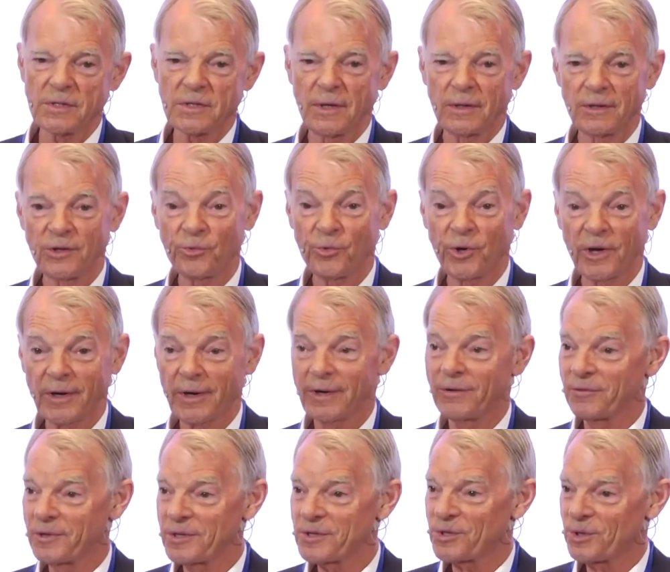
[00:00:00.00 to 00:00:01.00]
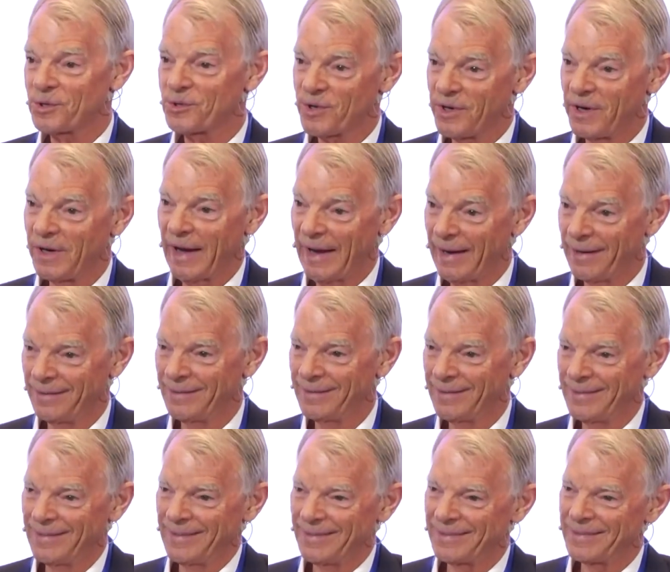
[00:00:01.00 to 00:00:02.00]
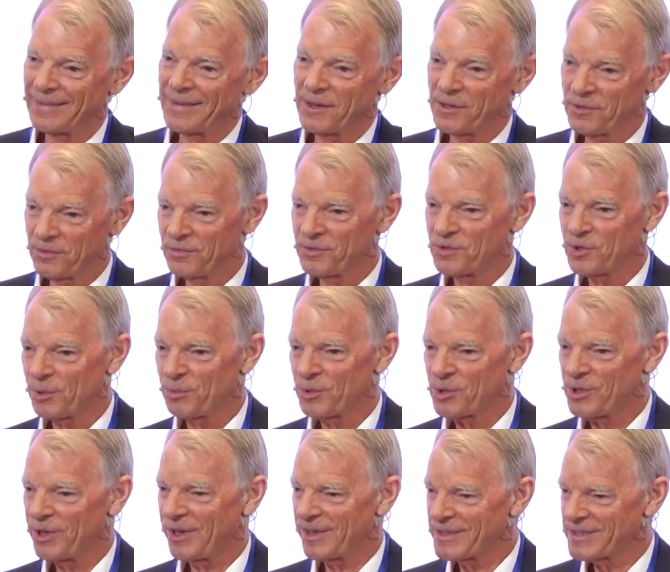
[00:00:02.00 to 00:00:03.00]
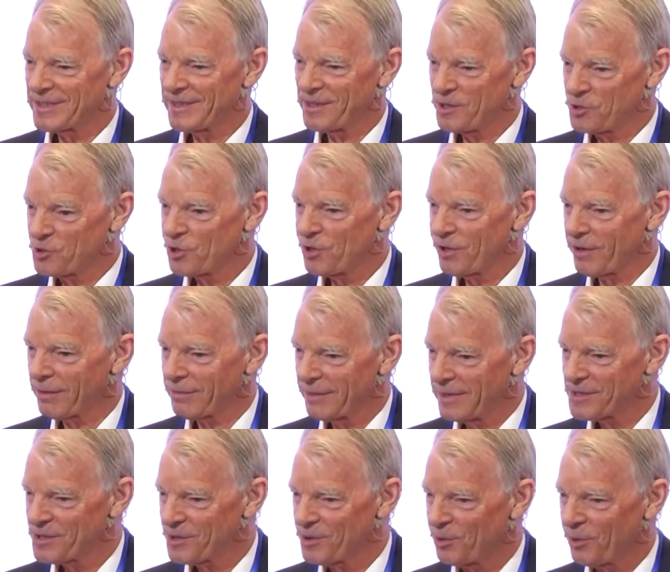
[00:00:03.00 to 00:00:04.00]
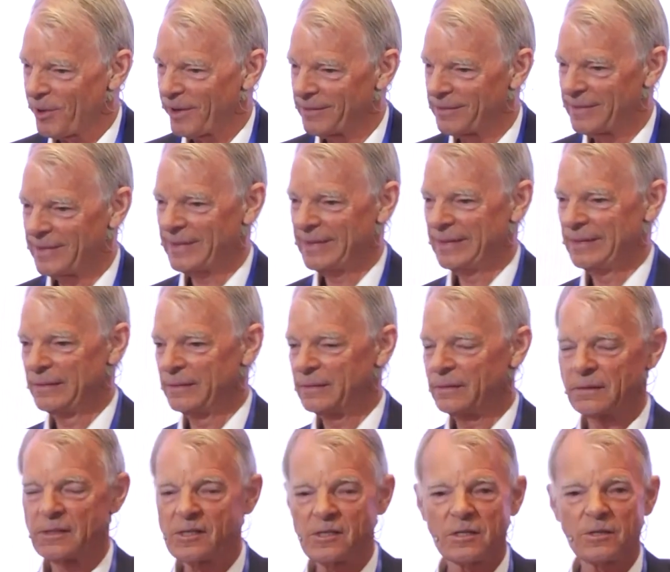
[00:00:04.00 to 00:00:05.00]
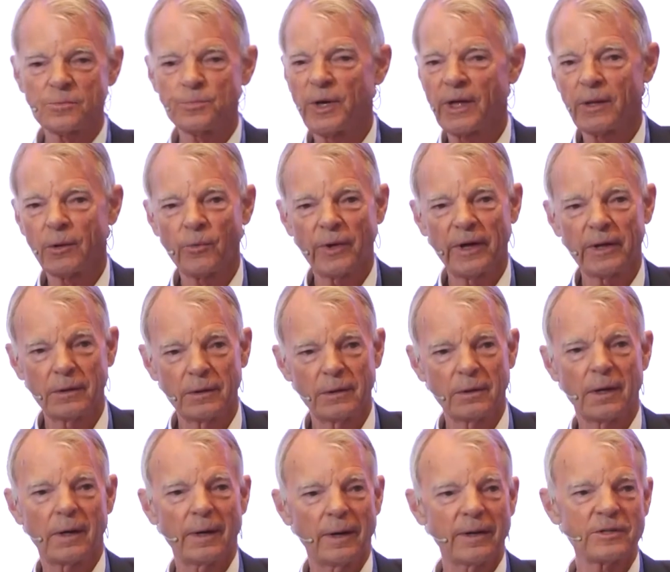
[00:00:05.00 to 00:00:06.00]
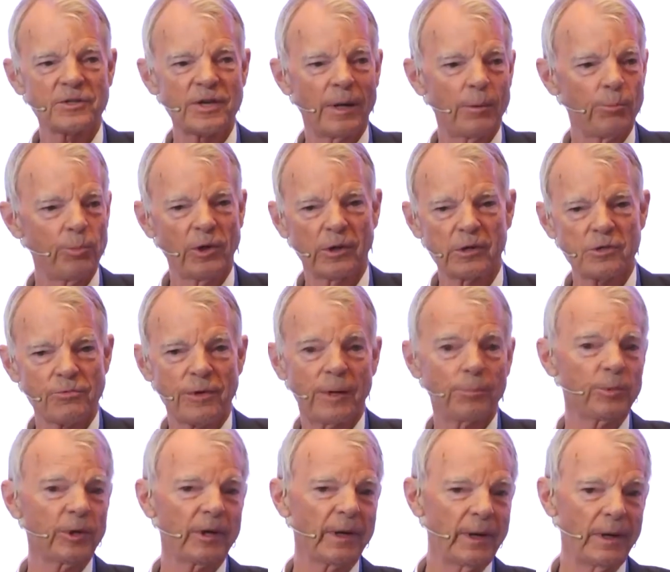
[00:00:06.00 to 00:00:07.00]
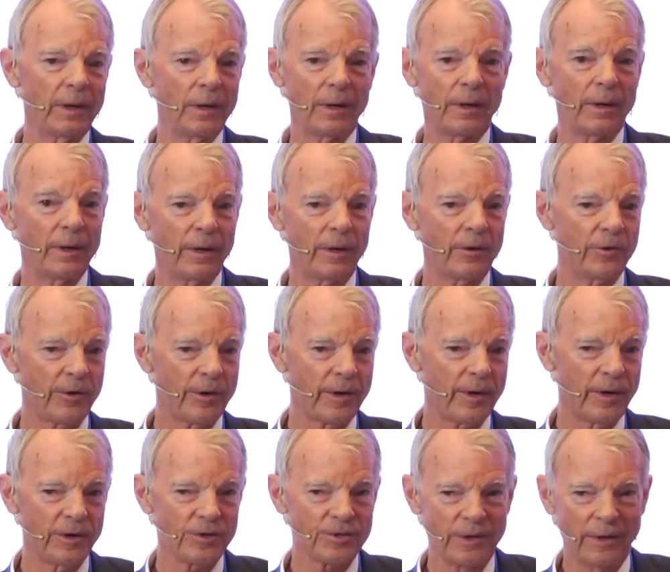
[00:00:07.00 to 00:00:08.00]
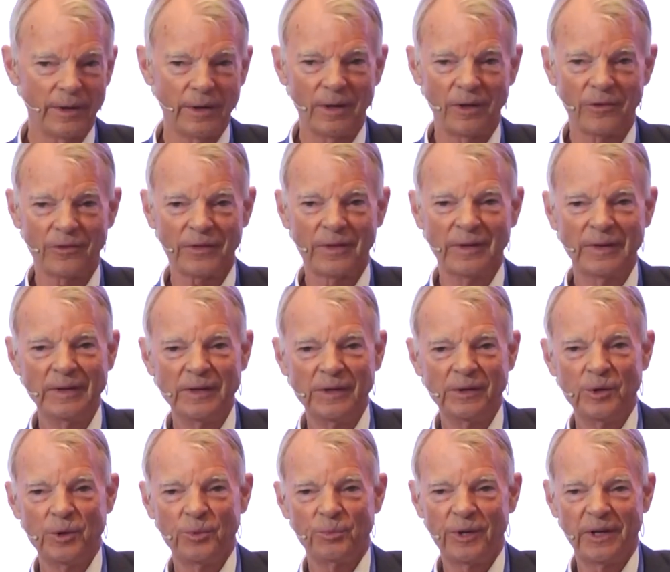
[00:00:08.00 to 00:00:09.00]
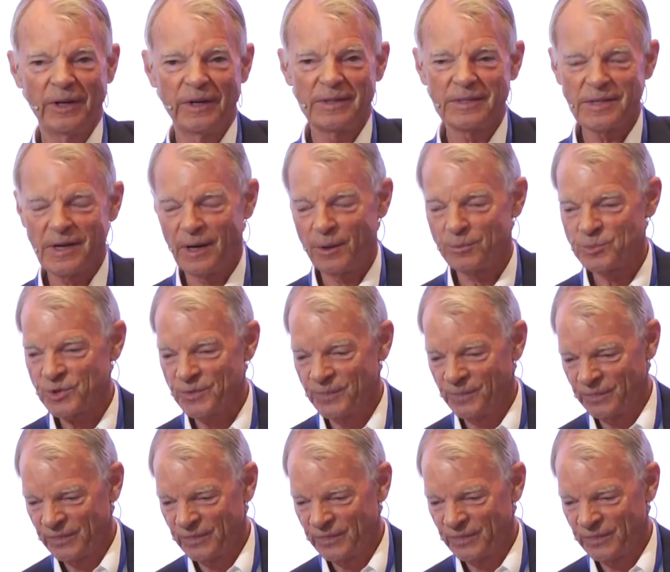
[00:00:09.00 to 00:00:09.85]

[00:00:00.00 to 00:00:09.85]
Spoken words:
said, "Do you want to give this a try?" And the dermatologist said, sure, let's do it. This is, by the way, an example that's replicated in other areas in health many times.